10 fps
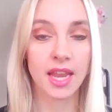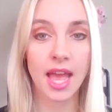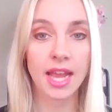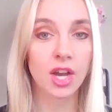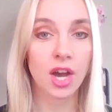
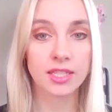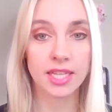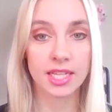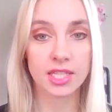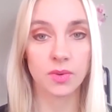any
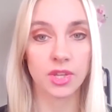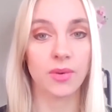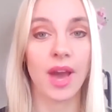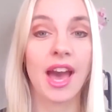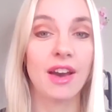context where you
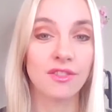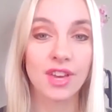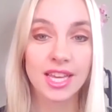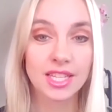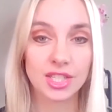have
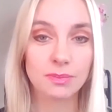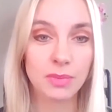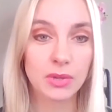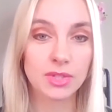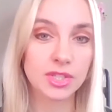
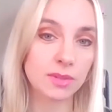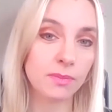disputes,